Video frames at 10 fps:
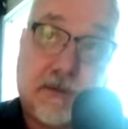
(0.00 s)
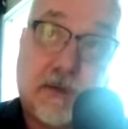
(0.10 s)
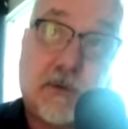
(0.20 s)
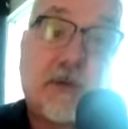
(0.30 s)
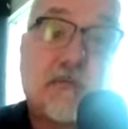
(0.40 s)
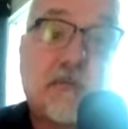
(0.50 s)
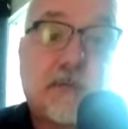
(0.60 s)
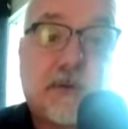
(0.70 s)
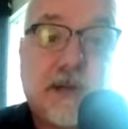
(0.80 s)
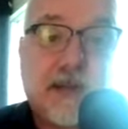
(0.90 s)
are what we're
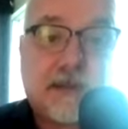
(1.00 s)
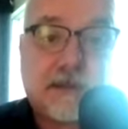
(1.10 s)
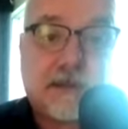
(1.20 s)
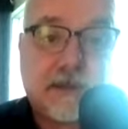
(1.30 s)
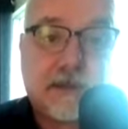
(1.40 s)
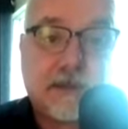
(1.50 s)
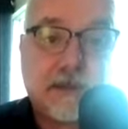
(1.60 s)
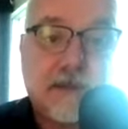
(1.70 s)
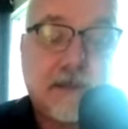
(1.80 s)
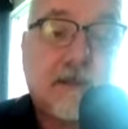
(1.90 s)
practicing,
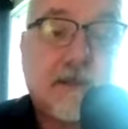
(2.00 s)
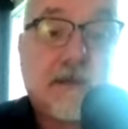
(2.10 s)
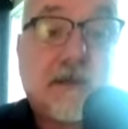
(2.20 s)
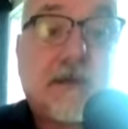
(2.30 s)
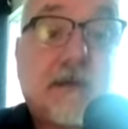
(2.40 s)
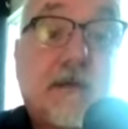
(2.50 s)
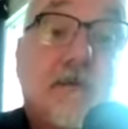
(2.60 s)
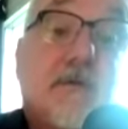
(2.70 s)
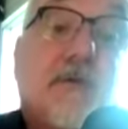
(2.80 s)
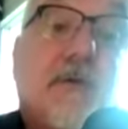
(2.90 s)
then they're going to
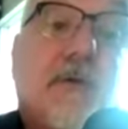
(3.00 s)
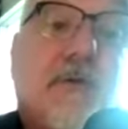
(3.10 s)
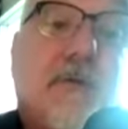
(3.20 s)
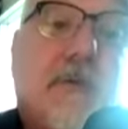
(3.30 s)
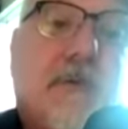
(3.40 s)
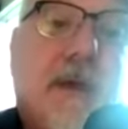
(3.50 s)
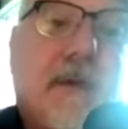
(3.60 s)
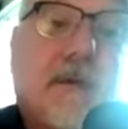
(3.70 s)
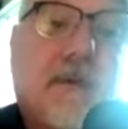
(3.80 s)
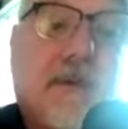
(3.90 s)
grow
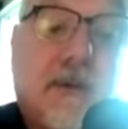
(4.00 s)
faster